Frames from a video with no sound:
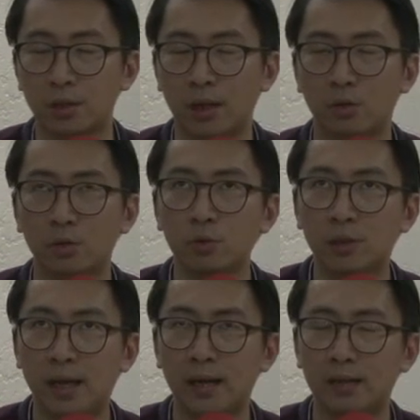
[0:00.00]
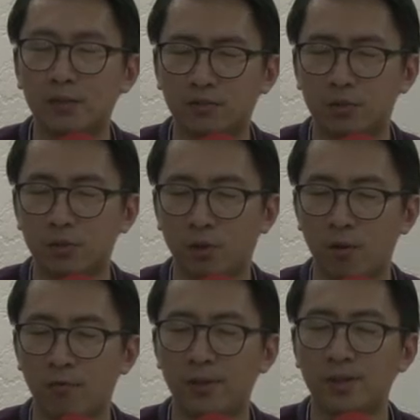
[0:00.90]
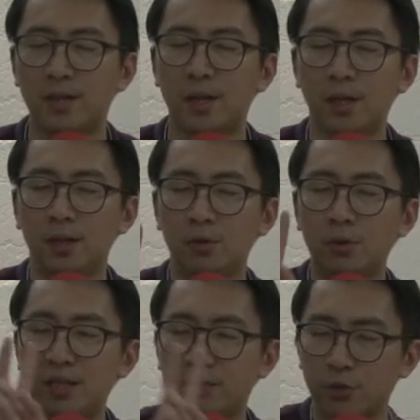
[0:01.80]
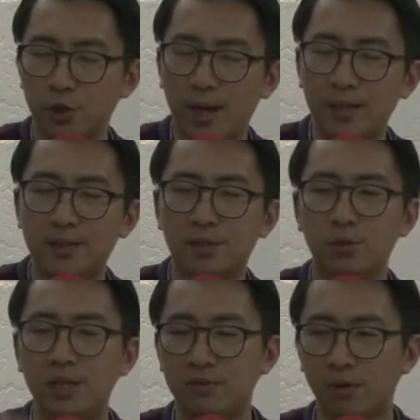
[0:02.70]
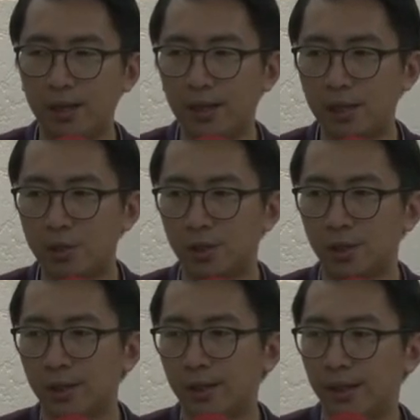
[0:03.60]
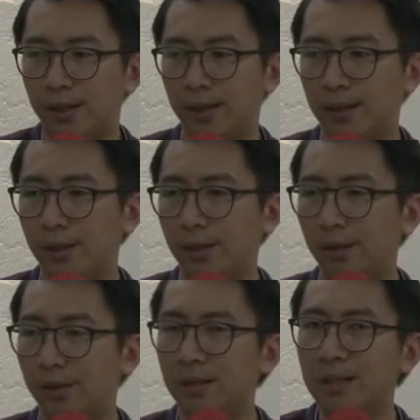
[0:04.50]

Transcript: two-day conference, 2 days for Chinese, 2 days for English, and in